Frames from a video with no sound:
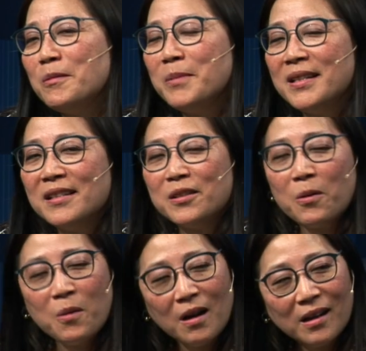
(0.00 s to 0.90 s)
be so
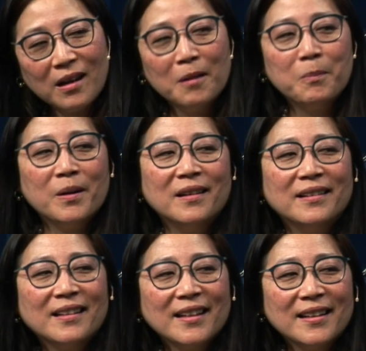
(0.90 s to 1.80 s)
hung up on
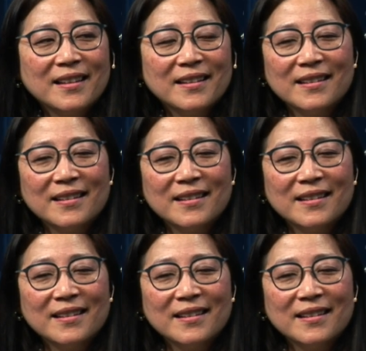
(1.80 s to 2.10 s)
like